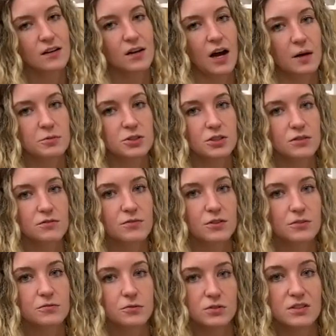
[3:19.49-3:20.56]
option
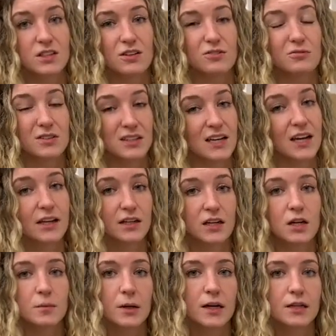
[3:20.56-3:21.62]
for foods that are really high in
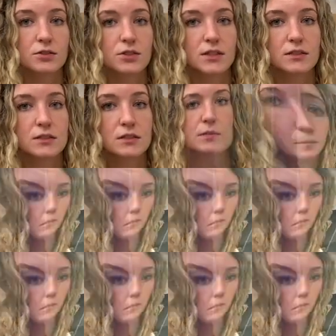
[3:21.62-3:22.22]
carbohydrates.